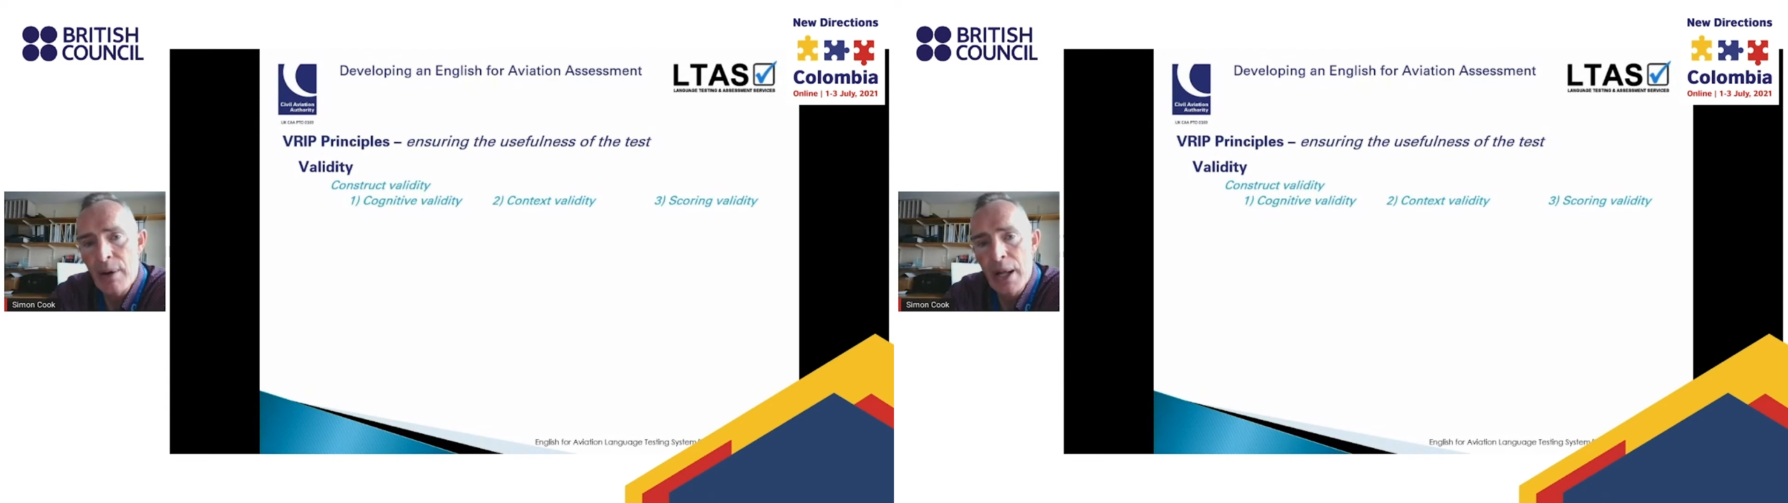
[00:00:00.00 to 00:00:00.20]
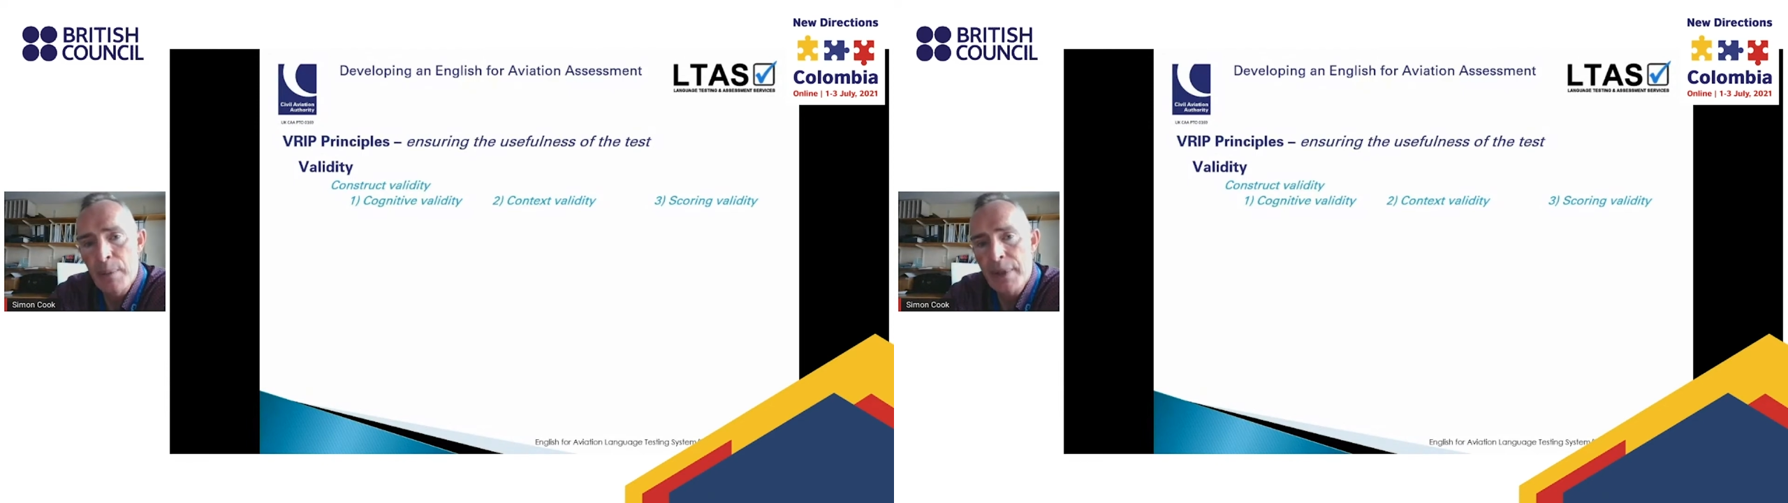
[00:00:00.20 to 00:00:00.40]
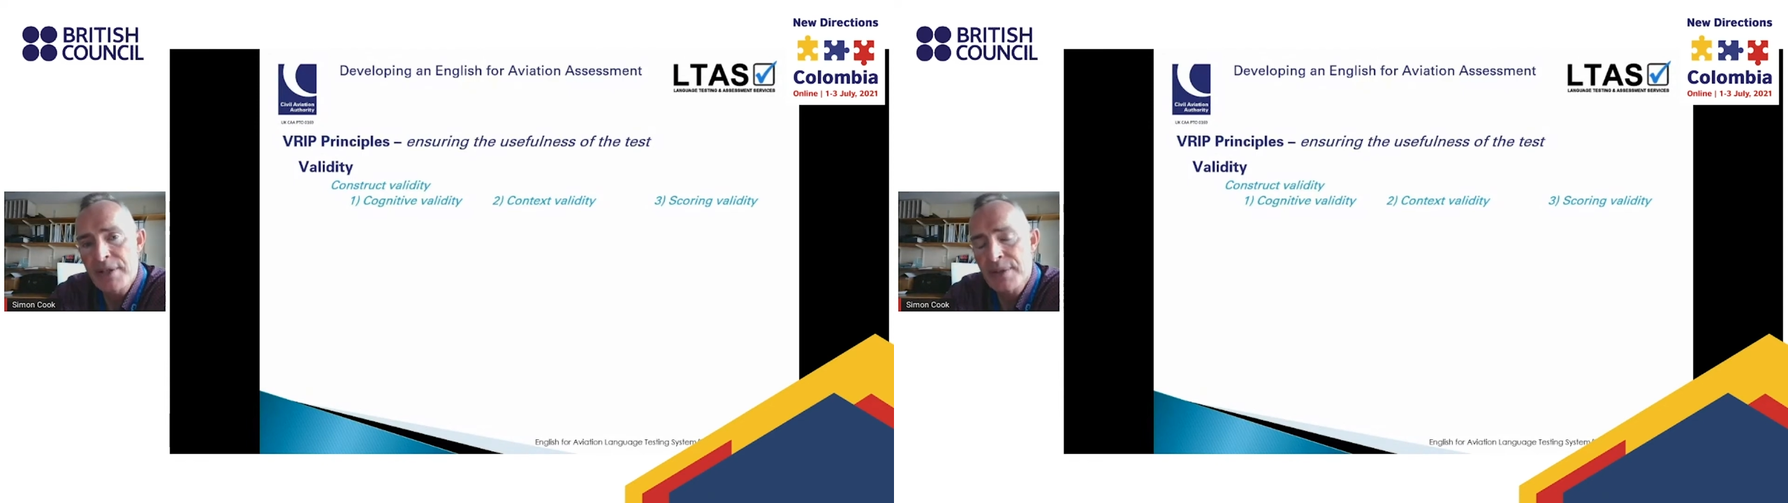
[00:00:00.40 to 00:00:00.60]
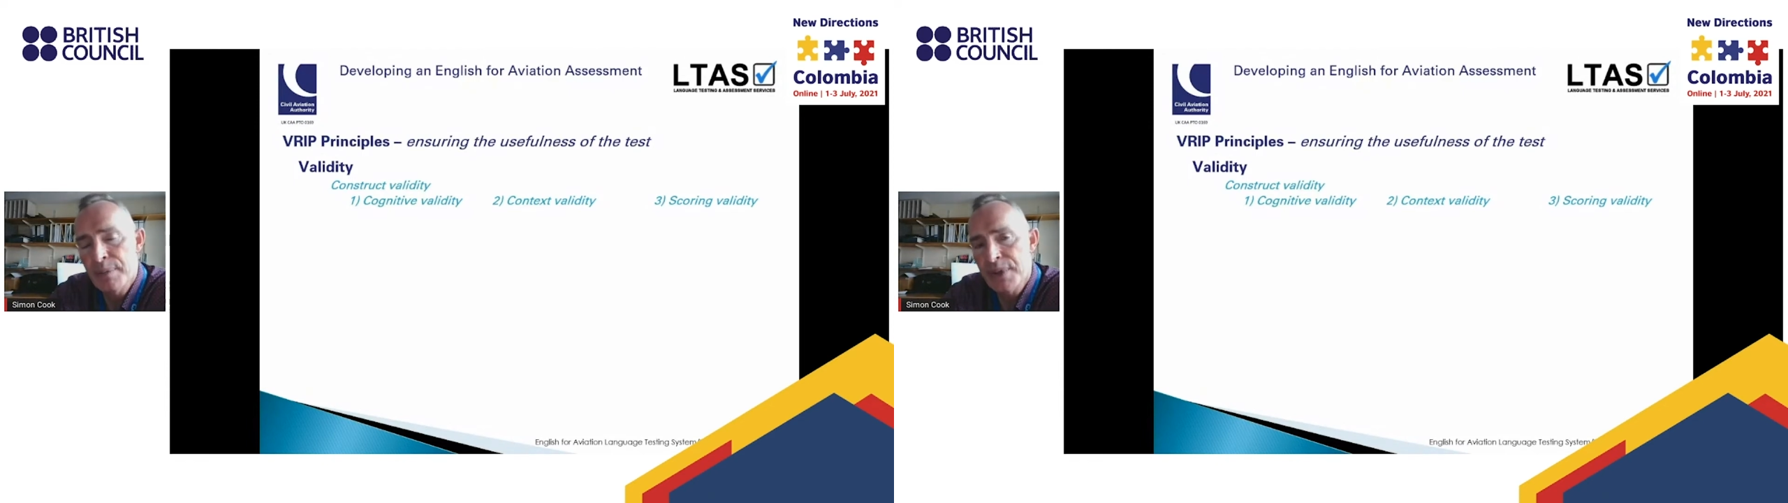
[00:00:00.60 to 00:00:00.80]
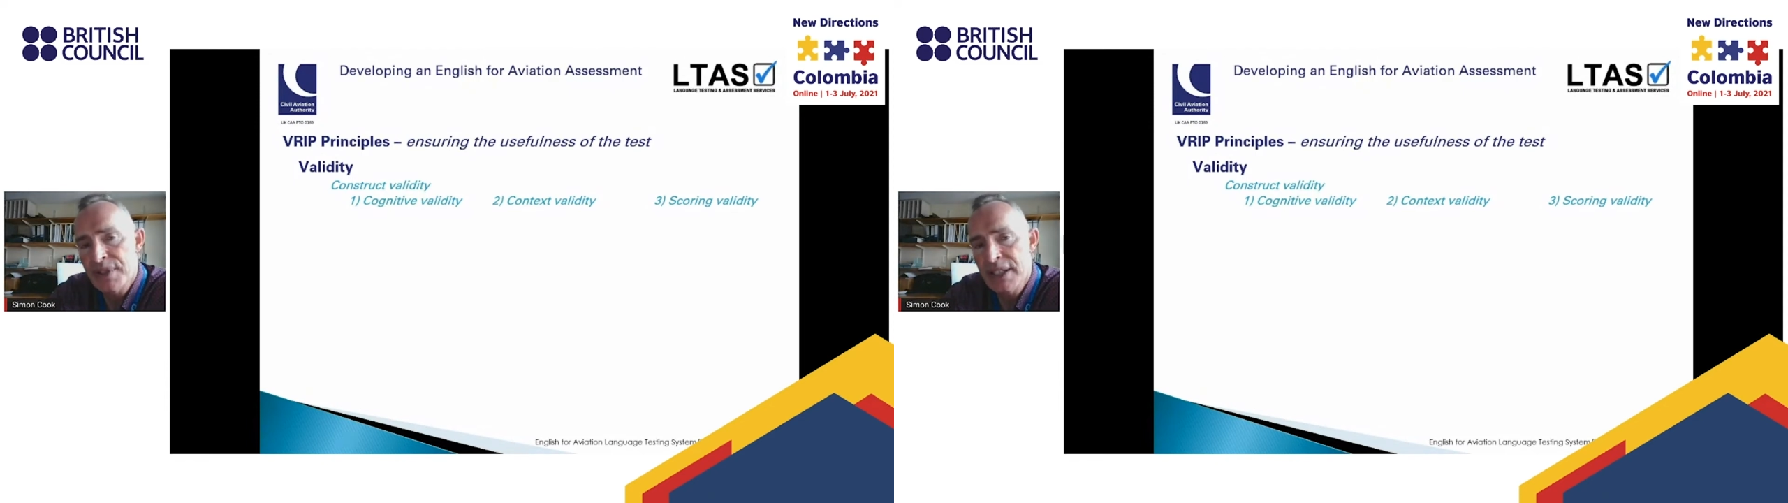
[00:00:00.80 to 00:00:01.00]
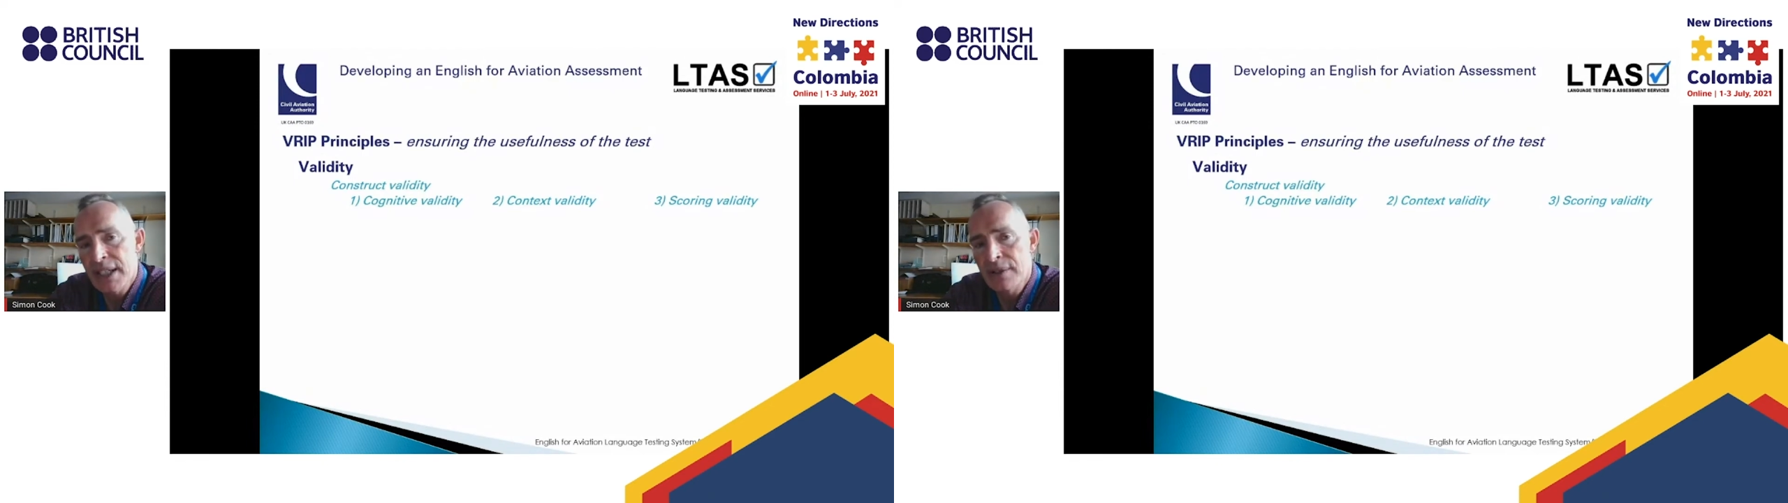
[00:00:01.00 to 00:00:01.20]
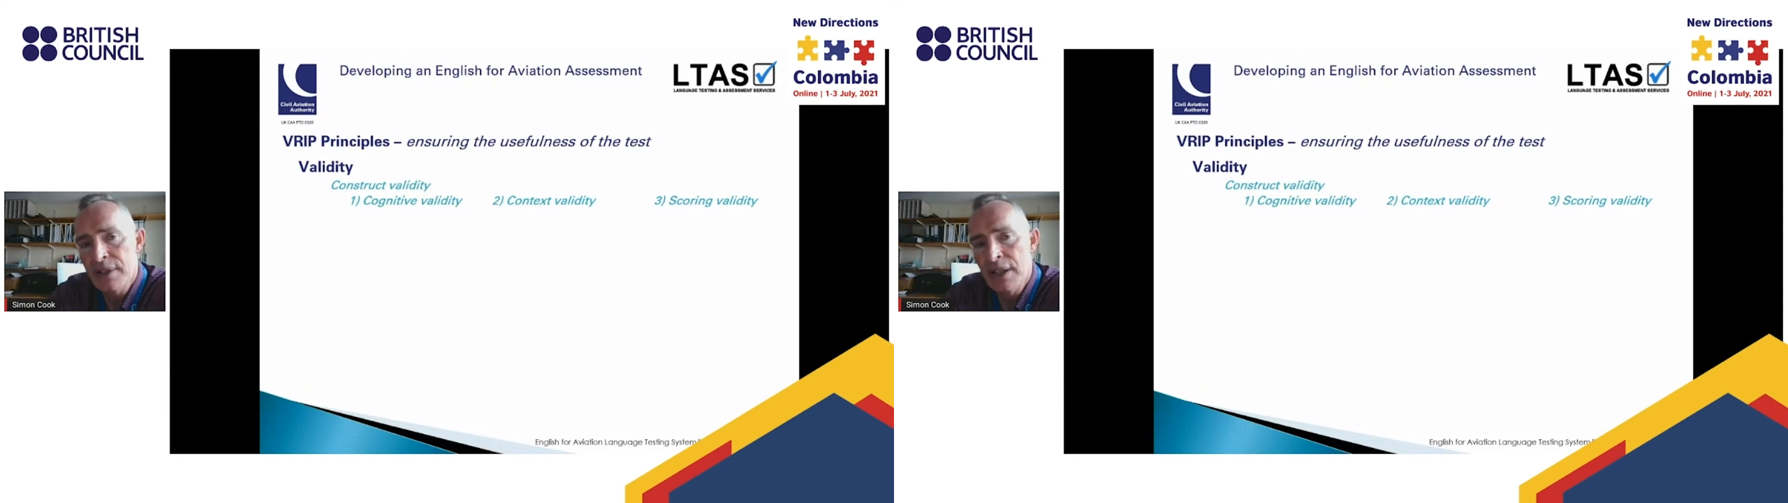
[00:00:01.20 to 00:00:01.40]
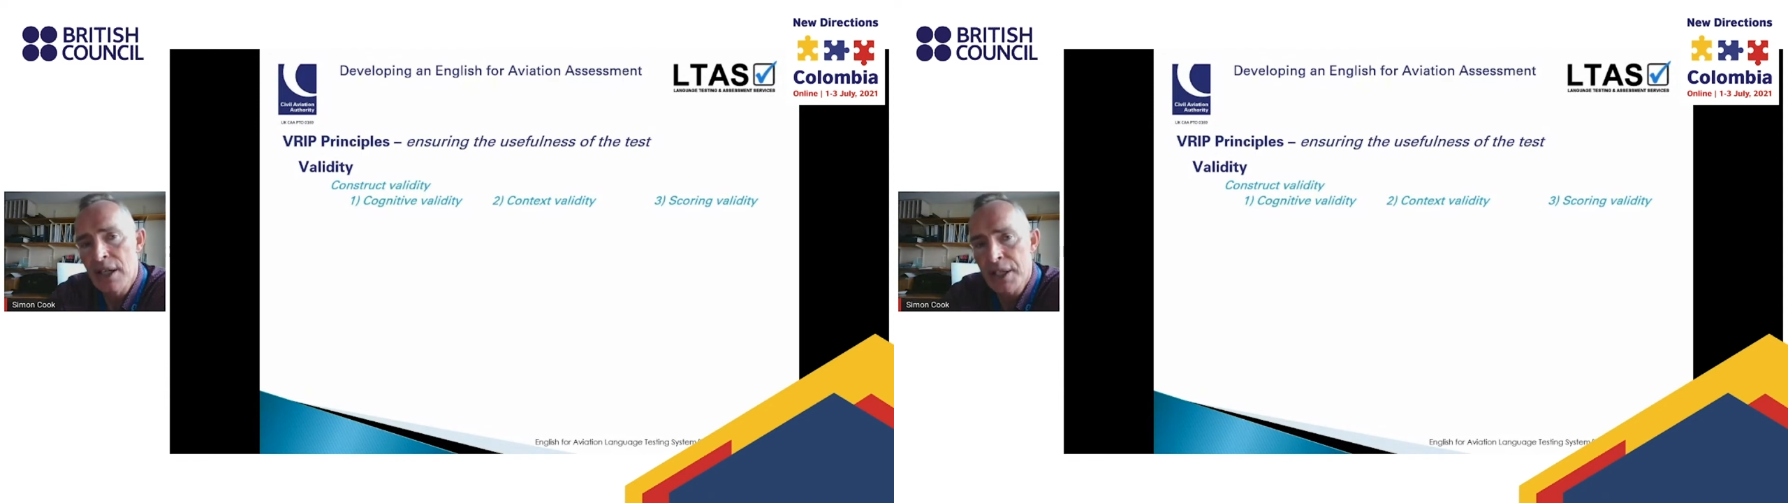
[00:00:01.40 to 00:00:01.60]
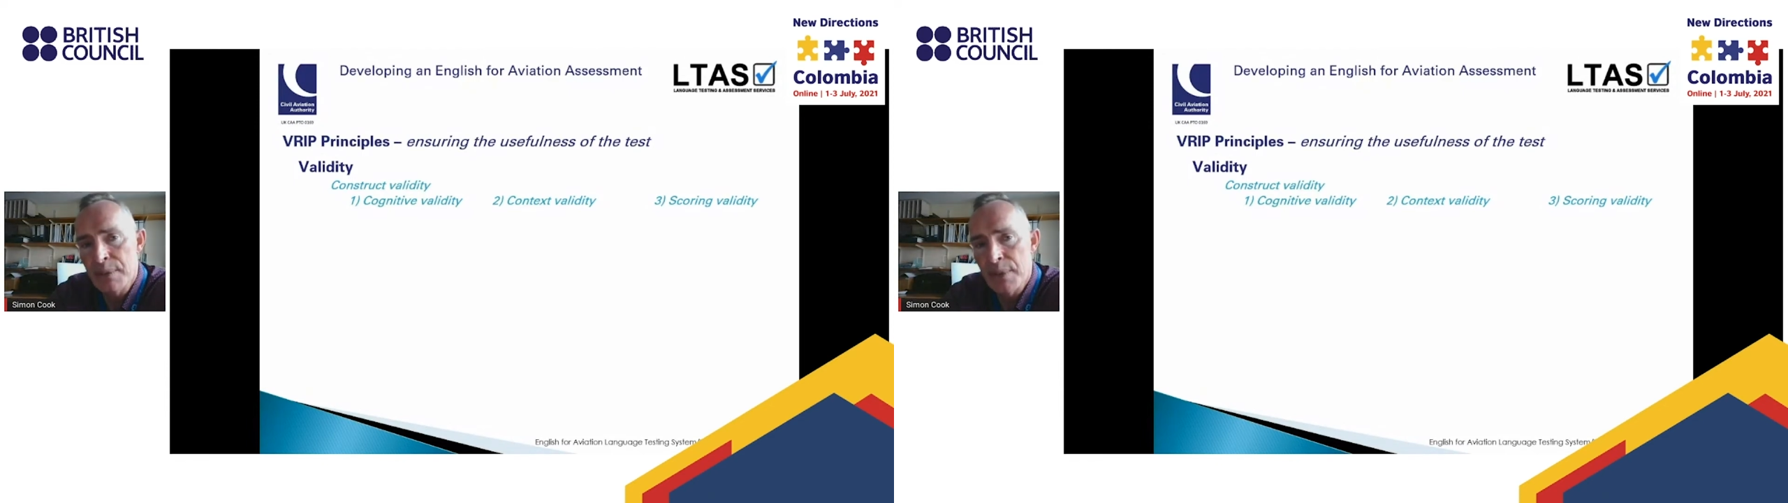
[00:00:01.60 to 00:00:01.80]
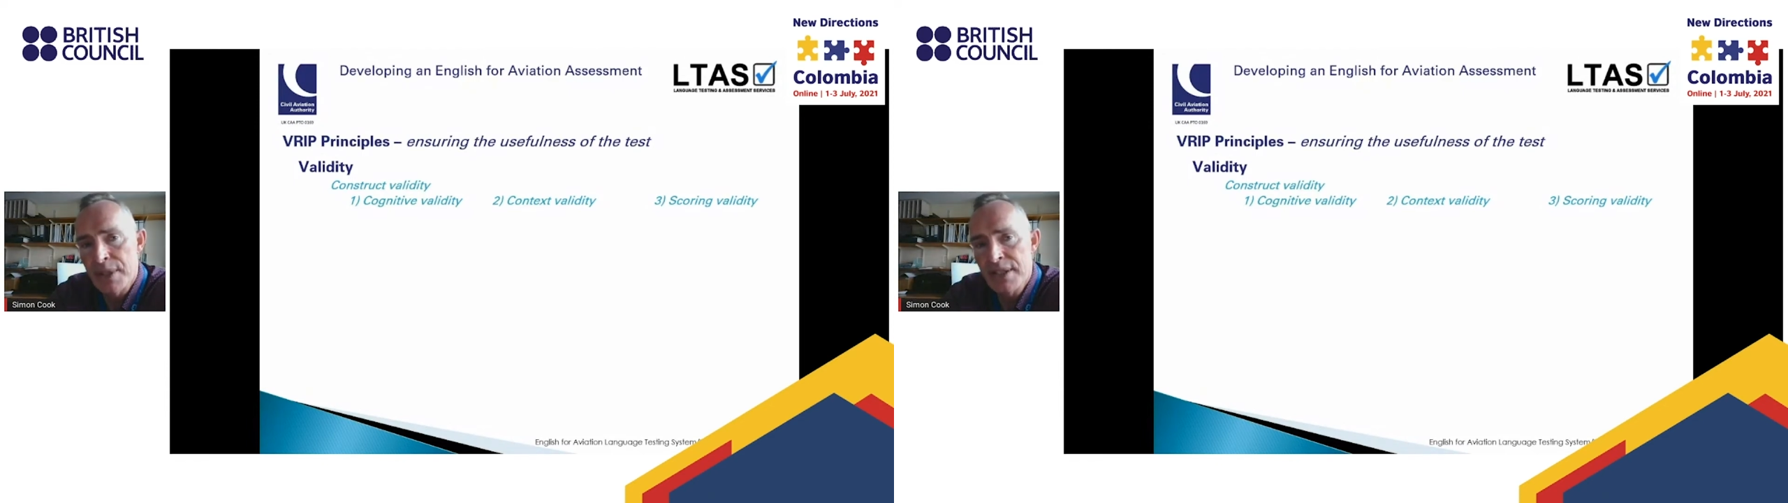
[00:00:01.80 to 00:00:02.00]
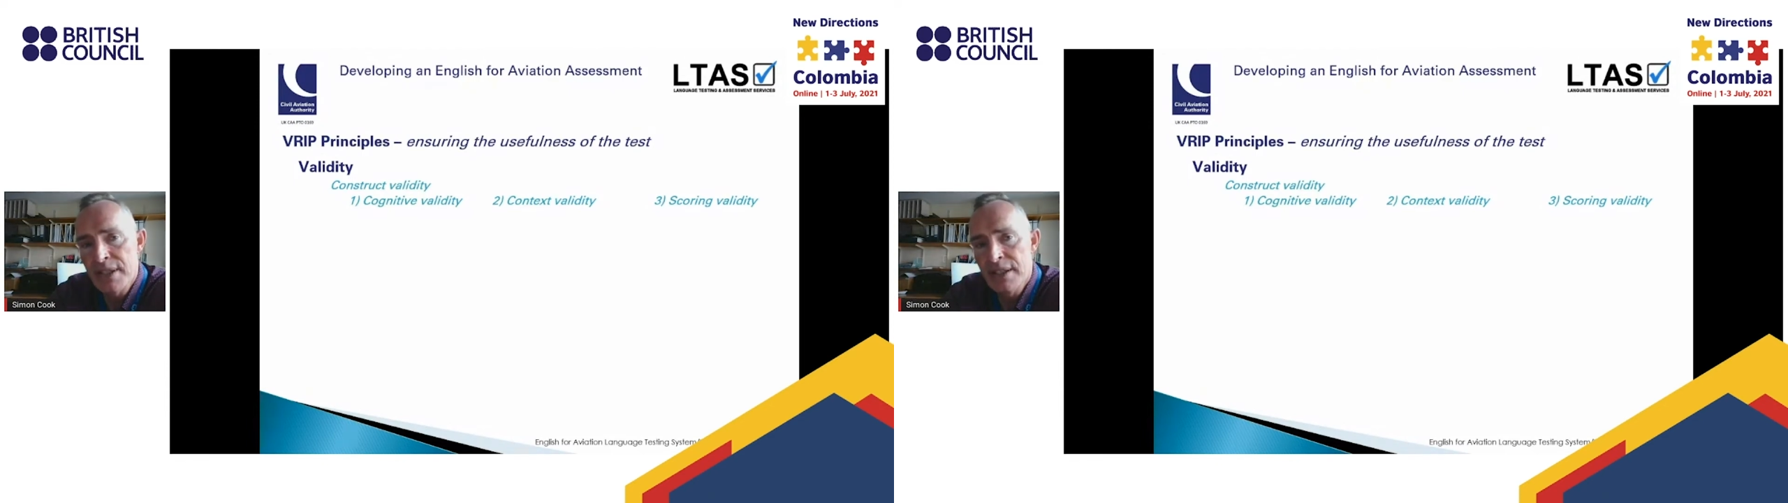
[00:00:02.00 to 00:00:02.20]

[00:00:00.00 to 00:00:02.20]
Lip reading: help us to put together an argument,